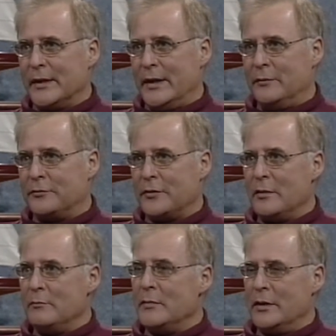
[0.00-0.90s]
And
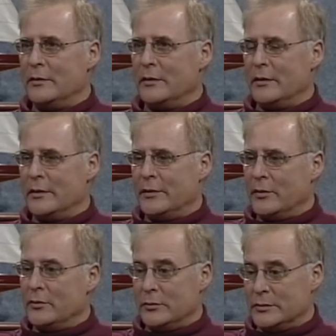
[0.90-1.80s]
from
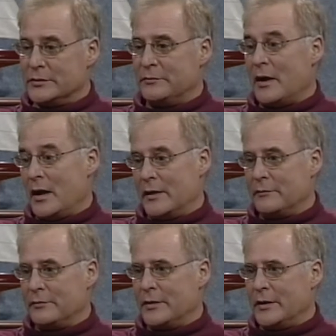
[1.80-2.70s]
those
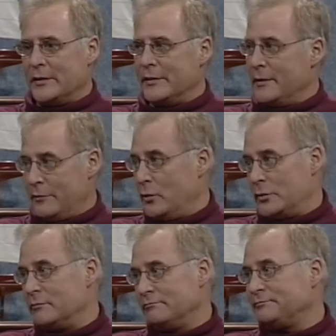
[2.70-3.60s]
five, uh, they vote.